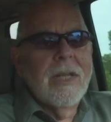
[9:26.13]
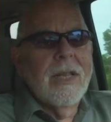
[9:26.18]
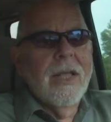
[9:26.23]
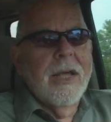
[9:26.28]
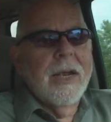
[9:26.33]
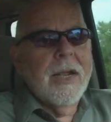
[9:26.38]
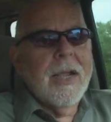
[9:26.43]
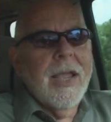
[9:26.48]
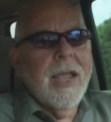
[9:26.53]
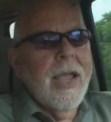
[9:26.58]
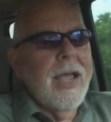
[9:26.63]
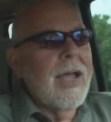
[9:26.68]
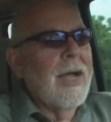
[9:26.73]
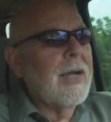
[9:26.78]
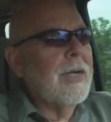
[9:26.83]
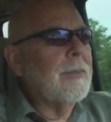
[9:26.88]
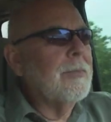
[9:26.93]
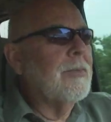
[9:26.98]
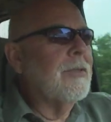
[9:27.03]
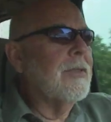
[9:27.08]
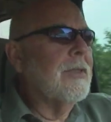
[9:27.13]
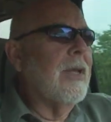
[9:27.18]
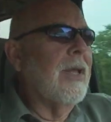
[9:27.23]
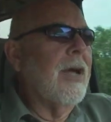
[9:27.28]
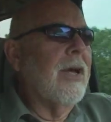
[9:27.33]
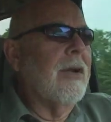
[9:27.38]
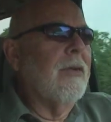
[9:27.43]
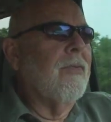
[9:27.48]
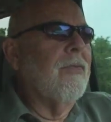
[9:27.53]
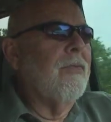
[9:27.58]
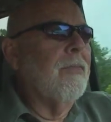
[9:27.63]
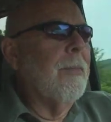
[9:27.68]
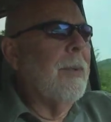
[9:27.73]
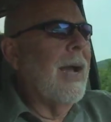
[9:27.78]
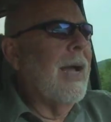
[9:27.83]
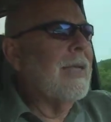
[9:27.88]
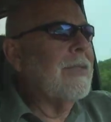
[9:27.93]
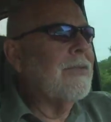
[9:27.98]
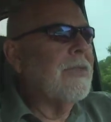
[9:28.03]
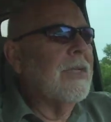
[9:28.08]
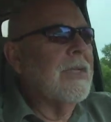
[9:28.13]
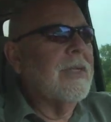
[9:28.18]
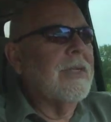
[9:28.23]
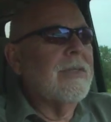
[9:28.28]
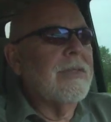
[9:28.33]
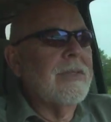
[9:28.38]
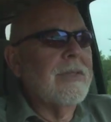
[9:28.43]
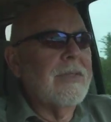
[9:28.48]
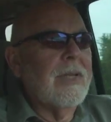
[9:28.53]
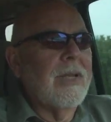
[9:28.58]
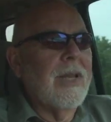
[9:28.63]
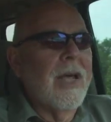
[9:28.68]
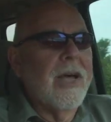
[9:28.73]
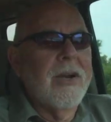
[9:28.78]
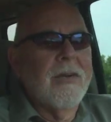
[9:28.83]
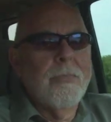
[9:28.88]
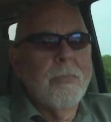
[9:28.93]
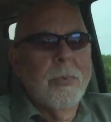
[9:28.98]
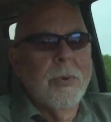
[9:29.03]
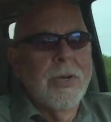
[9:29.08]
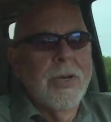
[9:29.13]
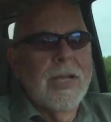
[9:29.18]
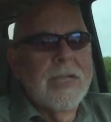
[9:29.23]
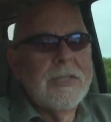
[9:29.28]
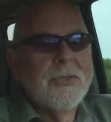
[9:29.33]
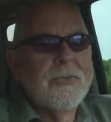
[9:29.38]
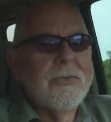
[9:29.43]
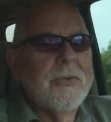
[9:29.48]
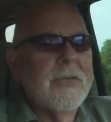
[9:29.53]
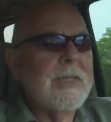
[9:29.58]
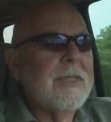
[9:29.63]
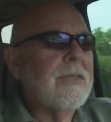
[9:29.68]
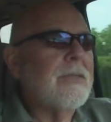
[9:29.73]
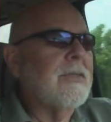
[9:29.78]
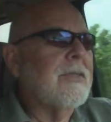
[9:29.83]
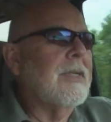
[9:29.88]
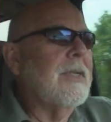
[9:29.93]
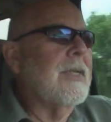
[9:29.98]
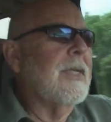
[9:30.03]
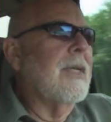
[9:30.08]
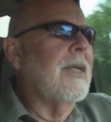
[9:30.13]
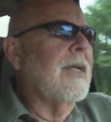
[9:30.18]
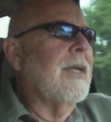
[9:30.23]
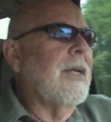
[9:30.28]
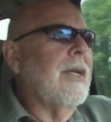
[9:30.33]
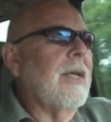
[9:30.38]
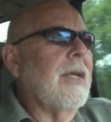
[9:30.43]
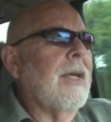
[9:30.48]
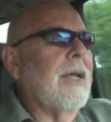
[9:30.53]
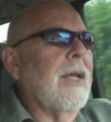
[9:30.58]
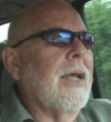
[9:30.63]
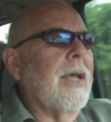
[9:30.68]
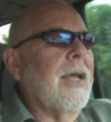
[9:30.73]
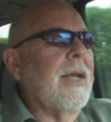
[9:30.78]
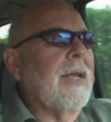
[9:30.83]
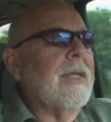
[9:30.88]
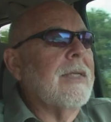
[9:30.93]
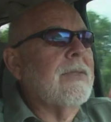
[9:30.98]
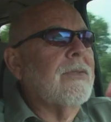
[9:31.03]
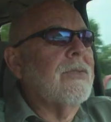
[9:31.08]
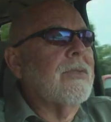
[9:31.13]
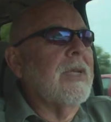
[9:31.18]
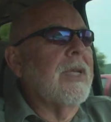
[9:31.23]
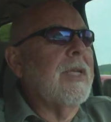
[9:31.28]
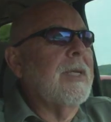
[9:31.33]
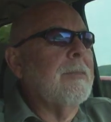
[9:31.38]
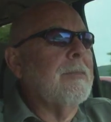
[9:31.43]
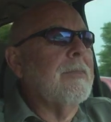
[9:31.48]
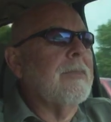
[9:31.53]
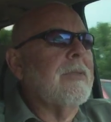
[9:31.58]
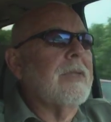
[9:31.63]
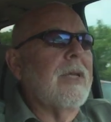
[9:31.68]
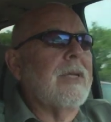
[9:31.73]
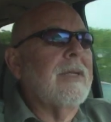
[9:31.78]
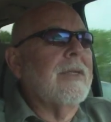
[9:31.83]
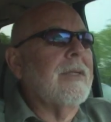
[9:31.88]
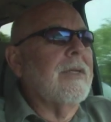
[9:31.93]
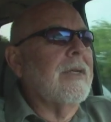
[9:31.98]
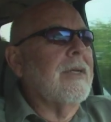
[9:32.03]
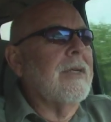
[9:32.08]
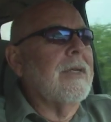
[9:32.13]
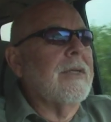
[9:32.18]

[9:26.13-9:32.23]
a lot of cabs, a lot of bicycles, a lot of pedestrians, and it seems that